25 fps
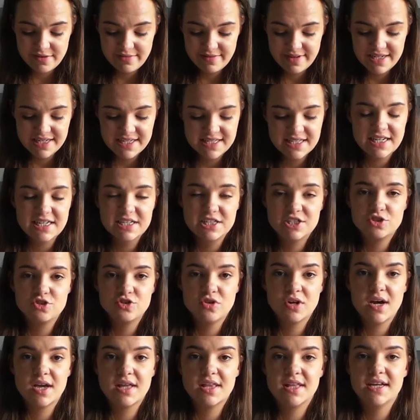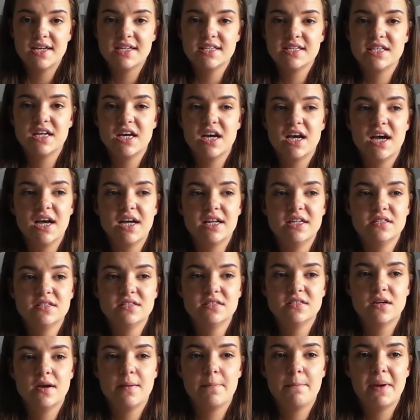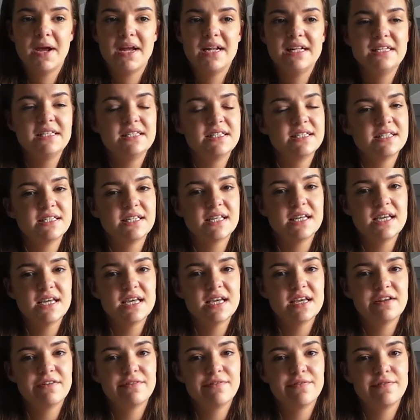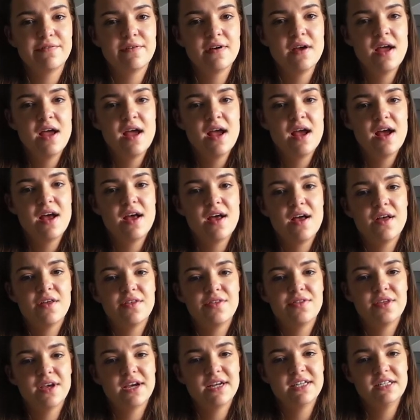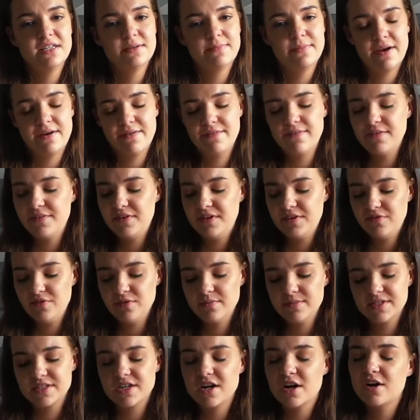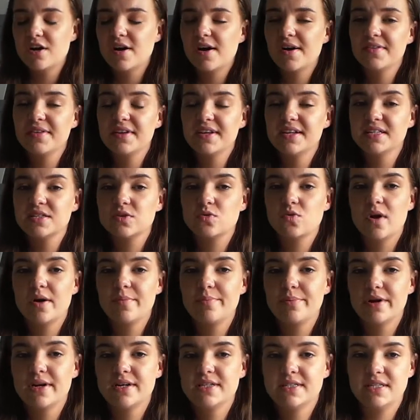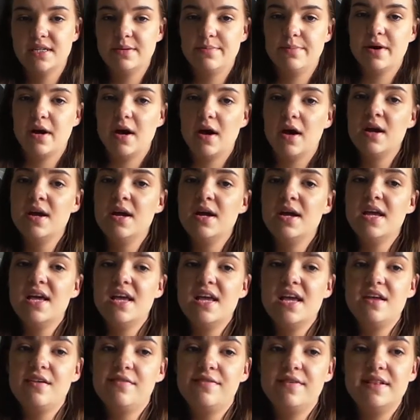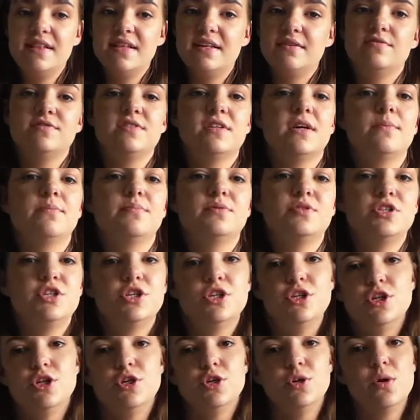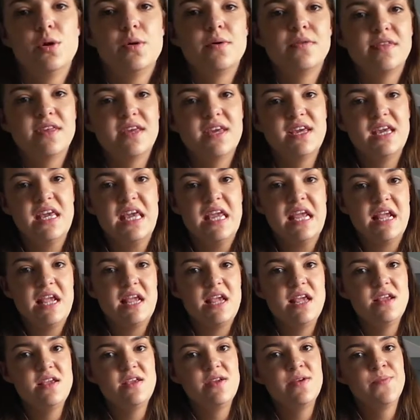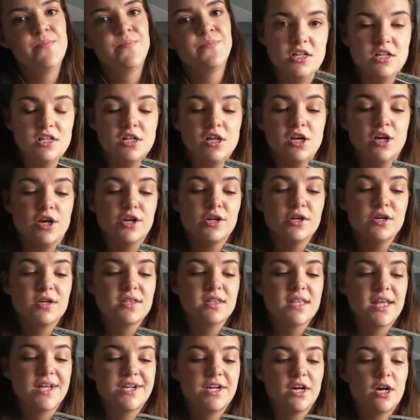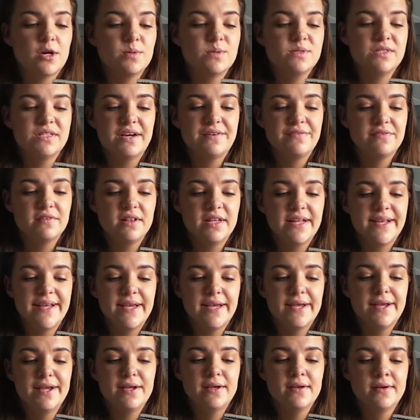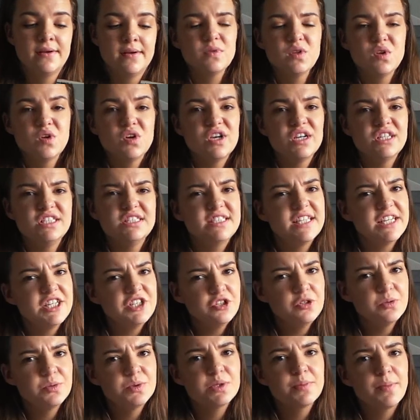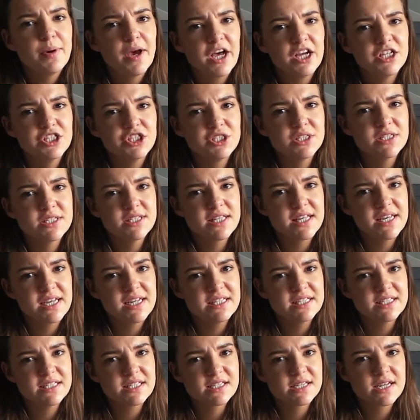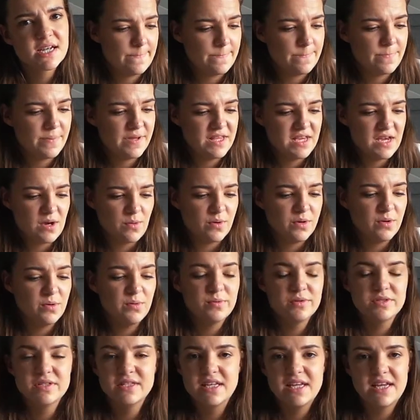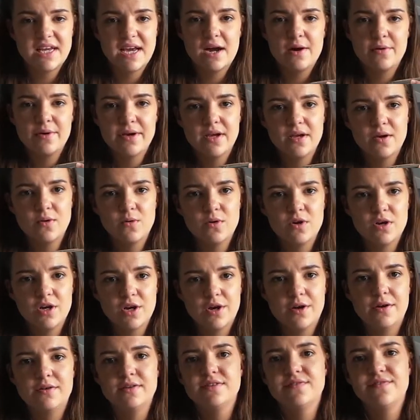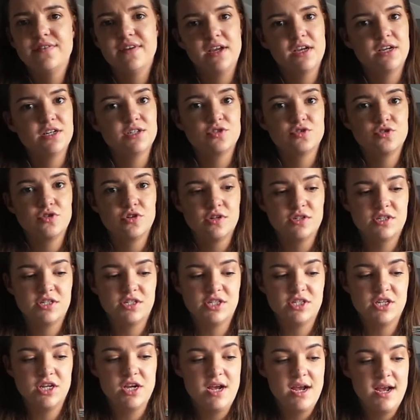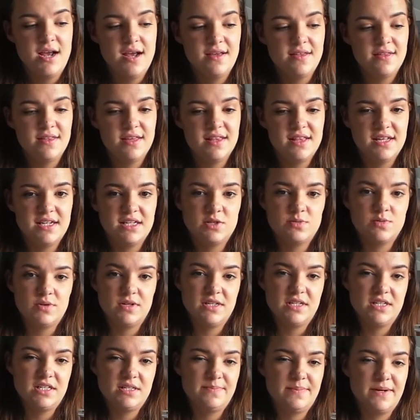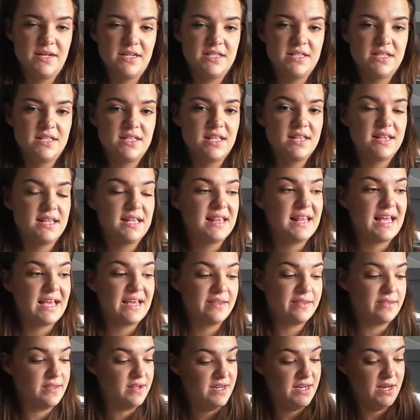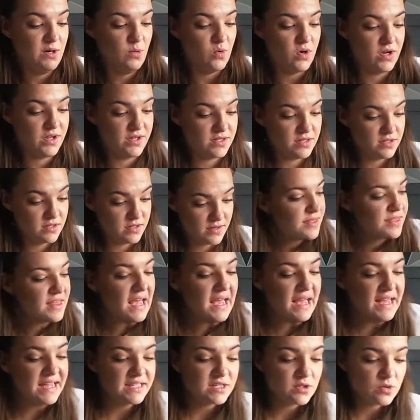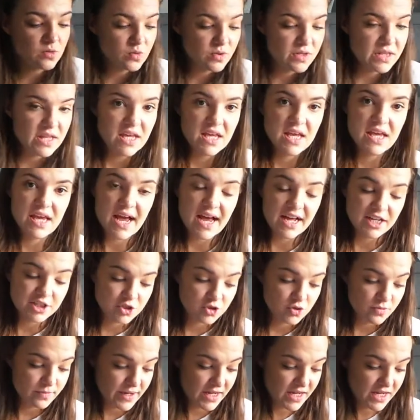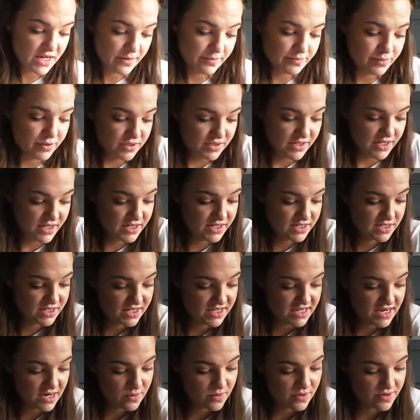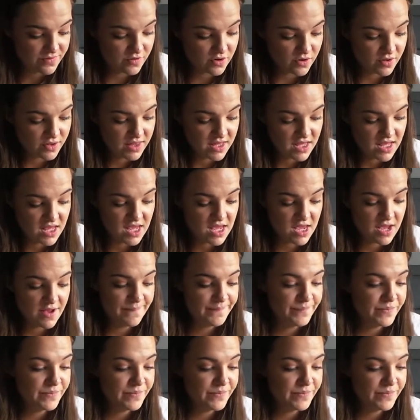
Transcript: really excited to try this, and mainly to see if £13.50 for a mascara I think is quite pricey, but if it lives up to the look then I will definitely continue to purchase this. But yeah, we will see how it goes. Fingers crossed that this one is better than the lengthening one. That is all the actual makeup products. So now I've got the